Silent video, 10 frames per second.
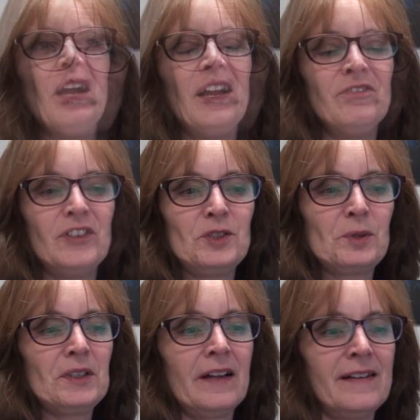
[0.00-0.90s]
I
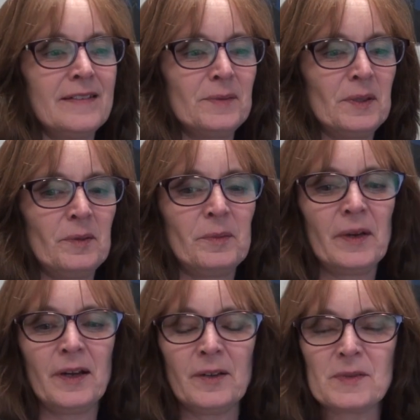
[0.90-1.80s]
visualized when
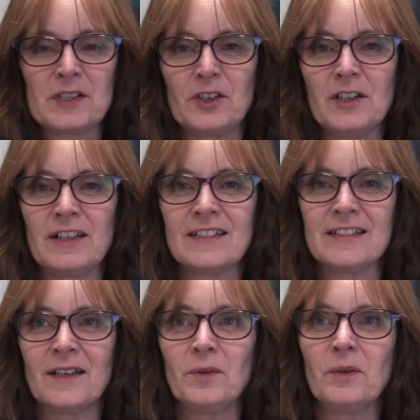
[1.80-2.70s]
Bob started
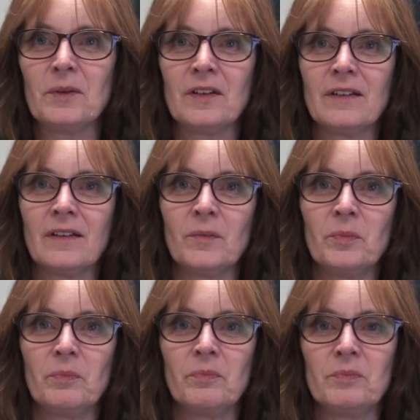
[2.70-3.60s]
this that we were going to
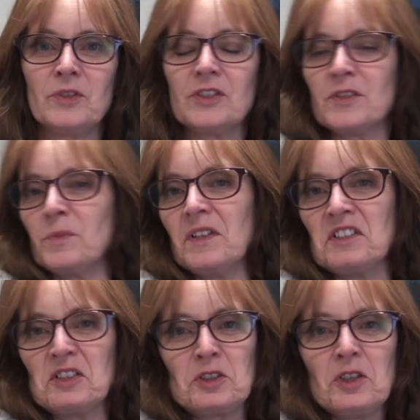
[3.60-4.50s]
just be
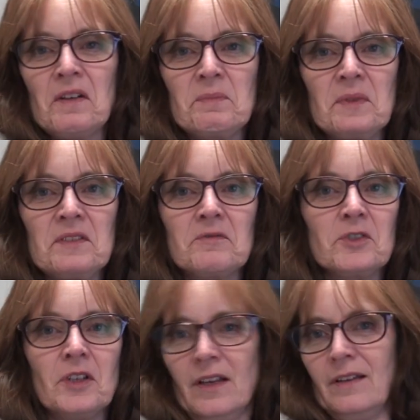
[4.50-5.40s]
this shop in
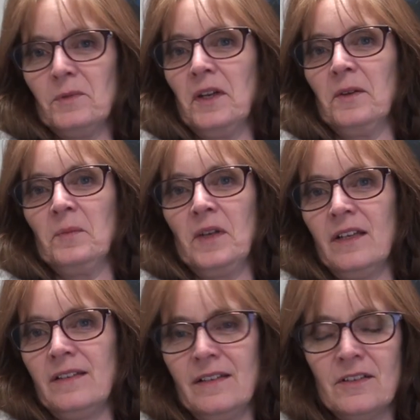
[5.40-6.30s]
Cheyenne, Wyoming, you